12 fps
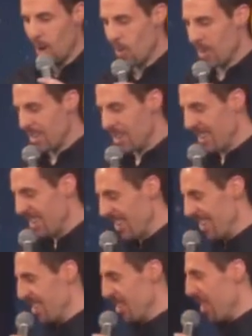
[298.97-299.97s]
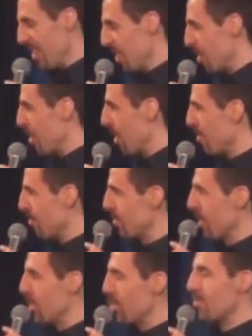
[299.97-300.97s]
I went on
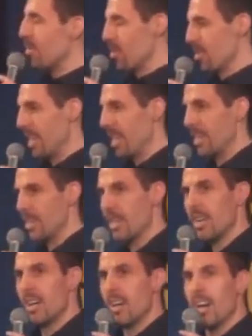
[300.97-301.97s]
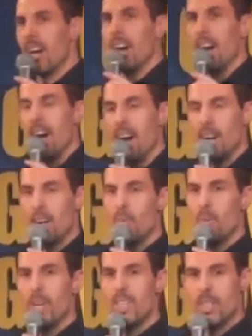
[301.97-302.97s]
on another first date a
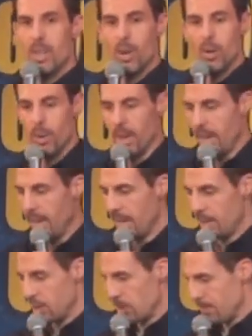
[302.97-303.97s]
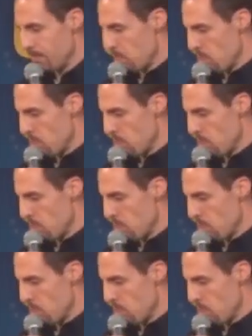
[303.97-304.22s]
couple weeks ago, and